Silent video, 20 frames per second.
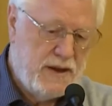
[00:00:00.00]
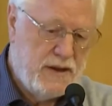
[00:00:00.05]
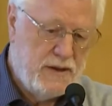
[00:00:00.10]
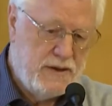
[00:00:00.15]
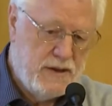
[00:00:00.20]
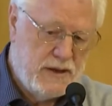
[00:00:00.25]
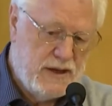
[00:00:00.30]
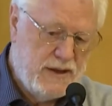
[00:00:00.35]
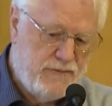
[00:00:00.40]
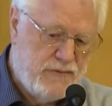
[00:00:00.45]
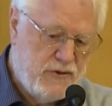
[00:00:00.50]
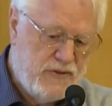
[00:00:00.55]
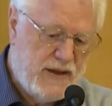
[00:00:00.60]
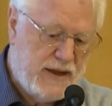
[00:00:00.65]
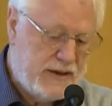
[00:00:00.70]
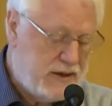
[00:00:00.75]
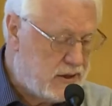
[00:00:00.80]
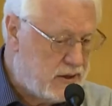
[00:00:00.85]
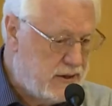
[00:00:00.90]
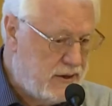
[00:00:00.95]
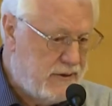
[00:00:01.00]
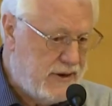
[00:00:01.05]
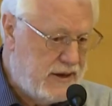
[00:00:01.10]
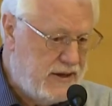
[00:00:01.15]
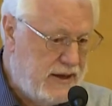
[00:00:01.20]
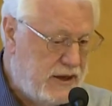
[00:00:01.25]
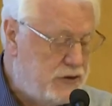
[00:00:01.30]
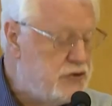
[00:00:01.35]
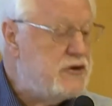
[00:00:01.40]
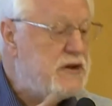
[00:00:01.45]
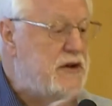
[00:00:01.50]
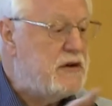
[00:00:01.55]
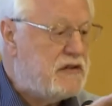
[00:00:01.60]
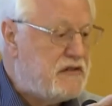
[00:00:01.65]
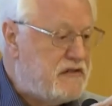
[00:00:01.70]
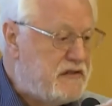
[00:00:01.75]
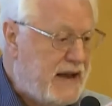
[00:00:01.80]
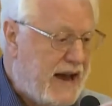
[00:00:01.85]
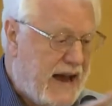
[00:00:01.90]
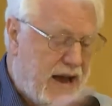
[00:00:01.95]
and deliver that clear idea to your
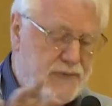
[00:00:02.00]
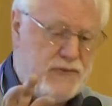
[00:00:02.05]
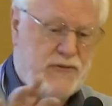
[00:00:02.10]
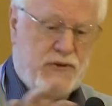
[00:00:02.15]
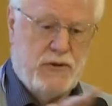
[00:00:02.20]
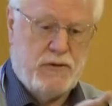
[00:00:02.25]
staff,